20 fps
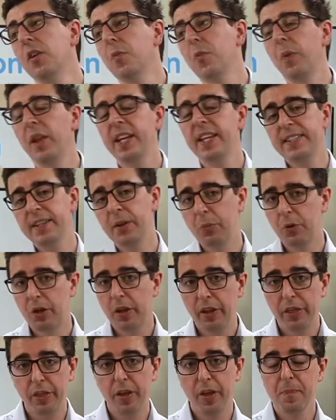Is it
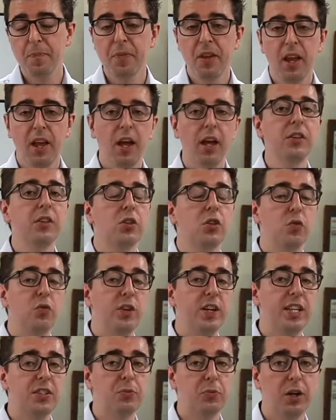worth it? And the
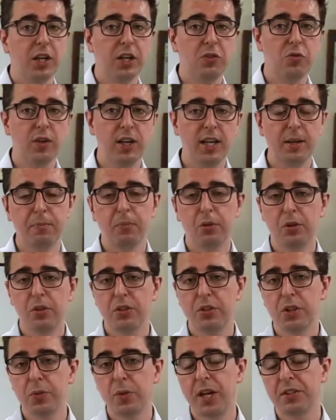reason why it's really important
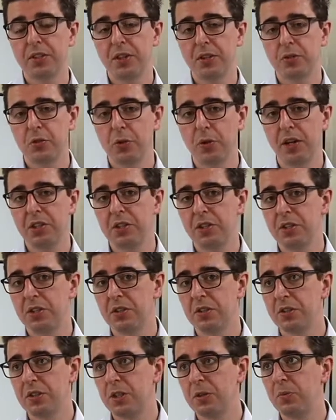to ask those
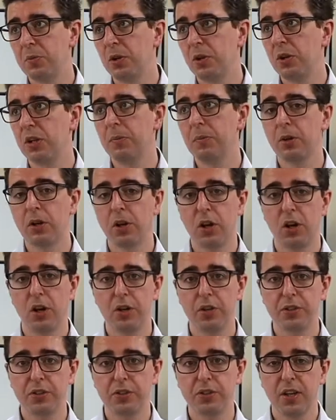questions is purely
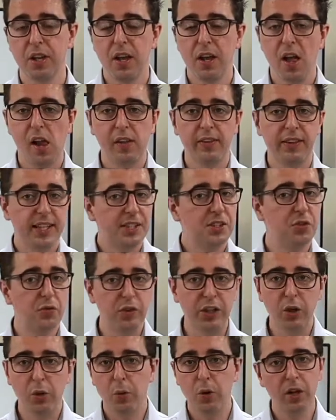because this is the
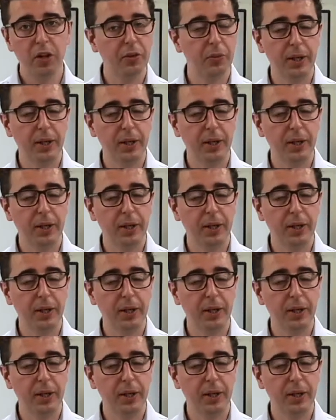real world that we